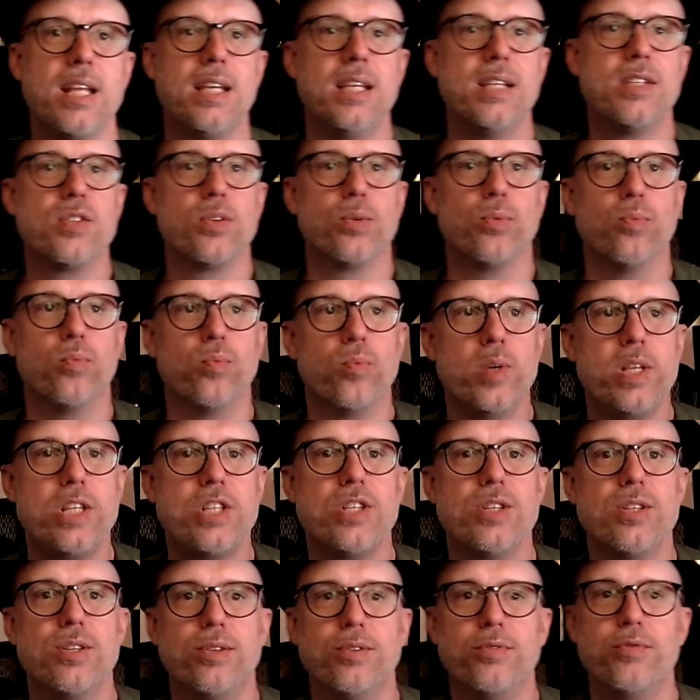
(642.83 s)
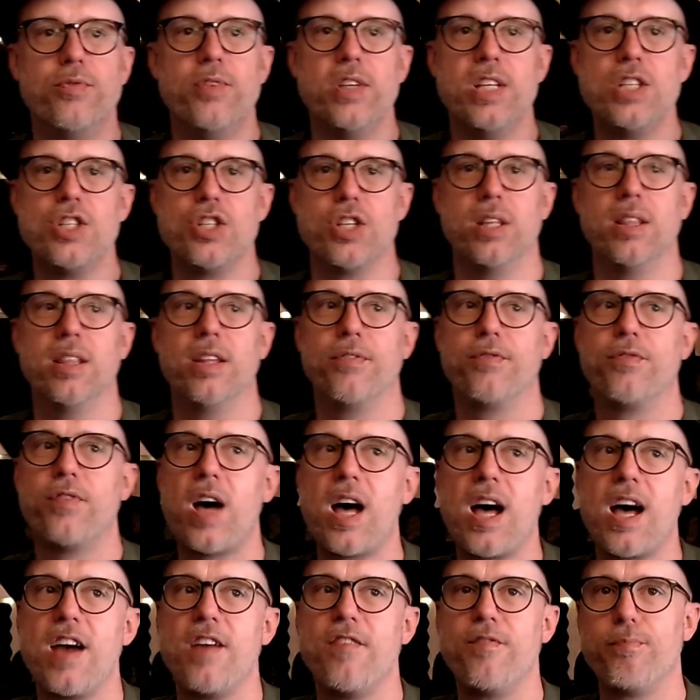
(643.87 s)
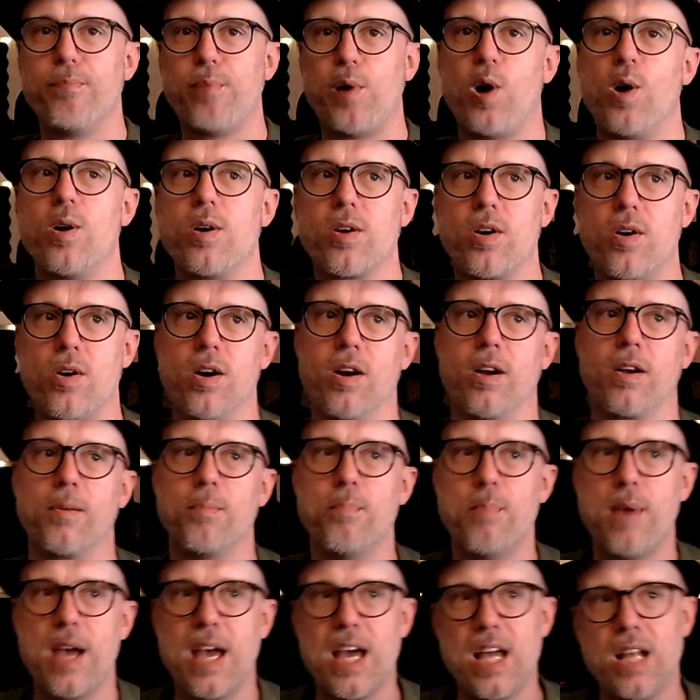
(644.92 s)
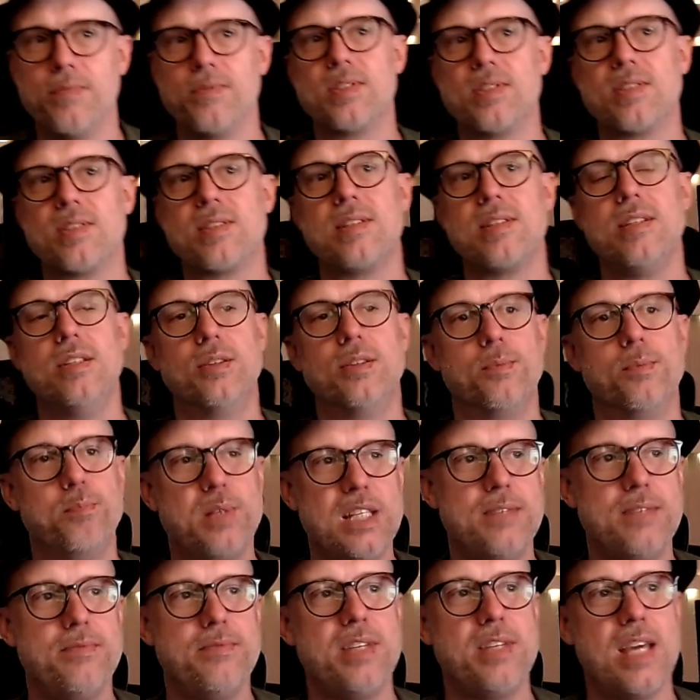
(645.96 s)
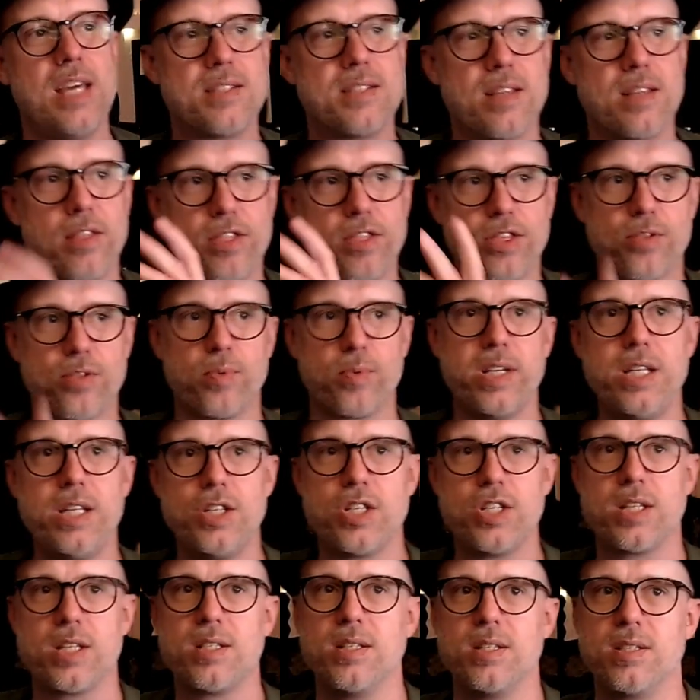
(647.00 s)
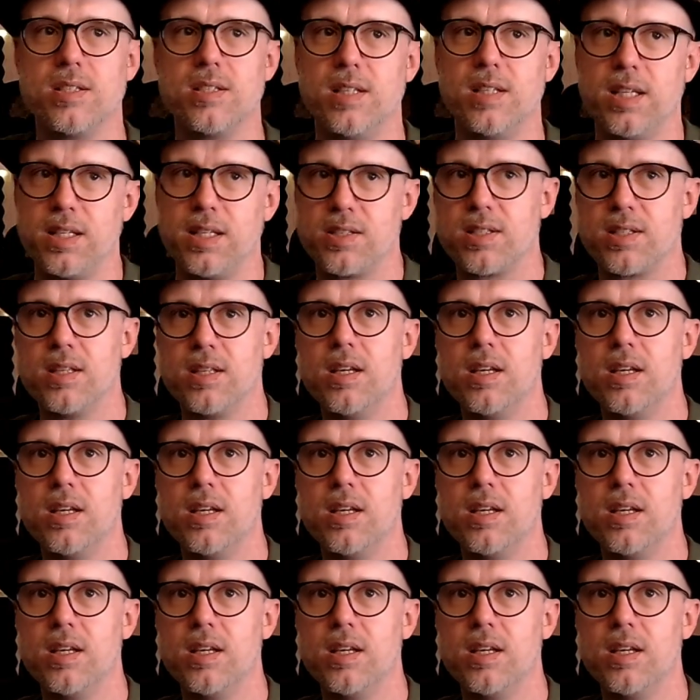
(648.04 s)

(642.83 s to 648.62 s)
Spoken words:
his original vision, the 5-part arc, Man of Steel, BVS, and 3 Justice Leagues?